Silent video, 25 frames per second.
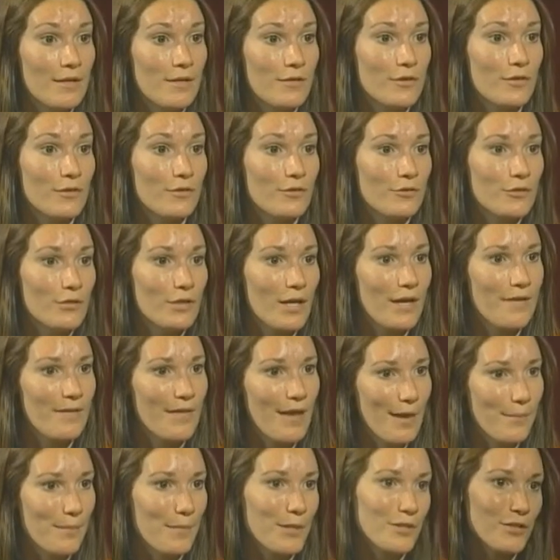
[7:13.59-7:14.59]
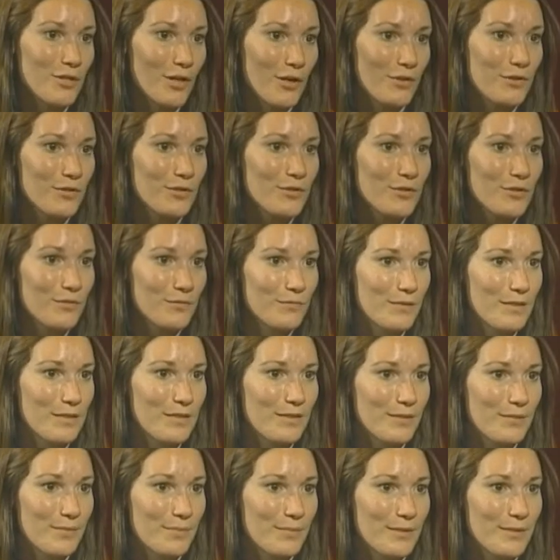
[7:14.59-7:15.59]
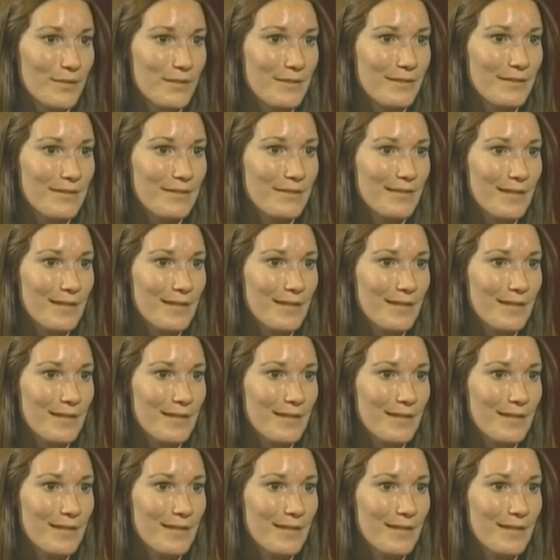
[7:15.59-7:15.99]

they'll try that much harder to read their books.